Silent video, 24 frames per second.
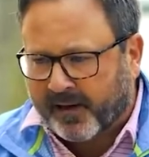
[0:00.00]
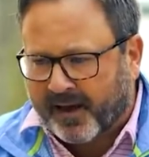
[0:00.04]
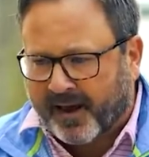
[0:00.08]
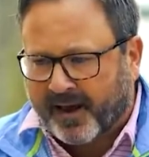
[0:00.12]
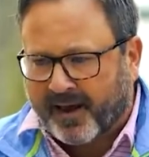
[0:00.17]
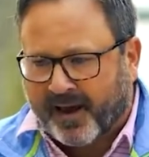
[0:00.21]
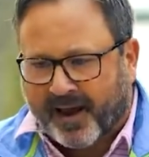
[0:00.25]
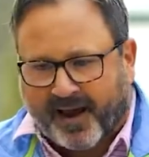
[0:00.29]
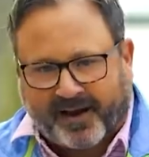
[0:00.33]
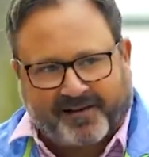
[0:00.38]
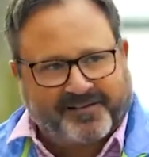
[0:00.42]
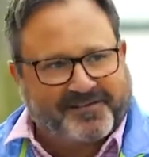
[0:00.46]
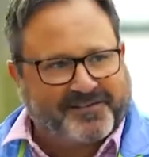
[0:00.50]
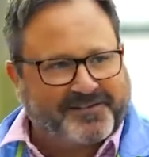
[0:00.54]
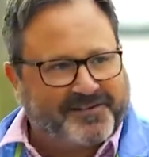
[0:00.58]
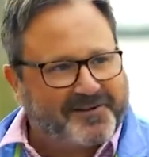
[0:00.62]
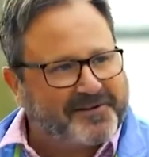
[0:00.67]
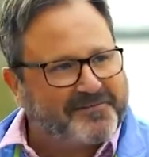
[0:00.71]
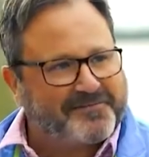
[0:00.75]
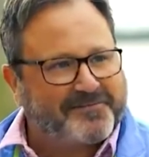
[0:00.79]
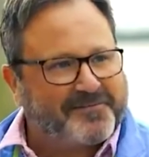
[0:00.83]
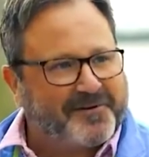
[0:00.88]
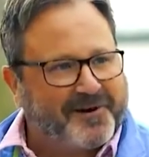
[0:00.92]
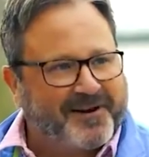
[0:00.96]
act as
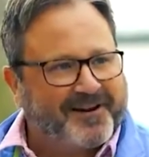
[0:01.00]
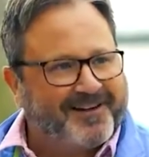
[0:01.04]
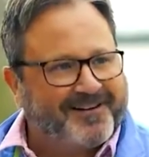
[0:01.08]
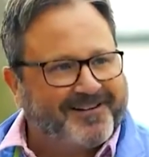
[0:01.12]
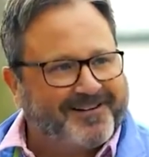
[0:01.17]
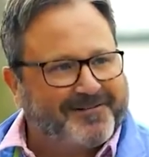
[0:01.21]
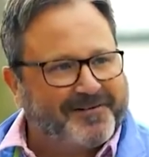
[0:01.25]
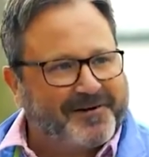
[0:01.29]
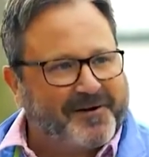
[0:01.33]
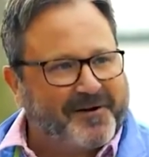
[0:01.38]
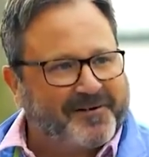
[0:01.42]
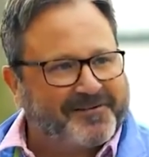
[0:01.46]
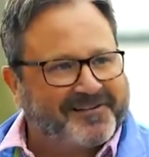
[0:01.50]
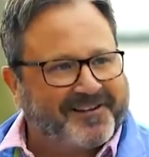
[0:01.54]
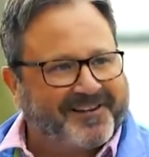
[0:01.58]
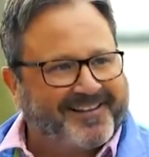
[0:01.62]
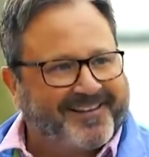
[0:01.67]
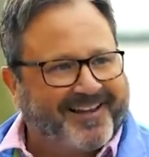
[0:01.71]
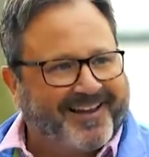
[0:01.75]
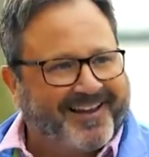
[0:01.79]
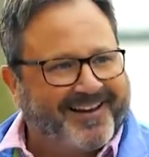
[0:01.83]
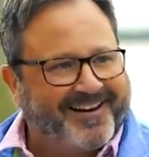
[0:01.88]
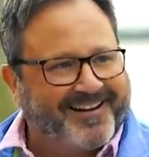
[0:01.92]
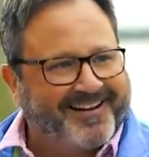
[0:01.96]
if, right? We all say
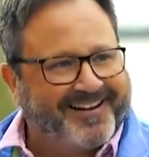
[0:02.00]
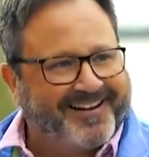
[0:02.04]
that.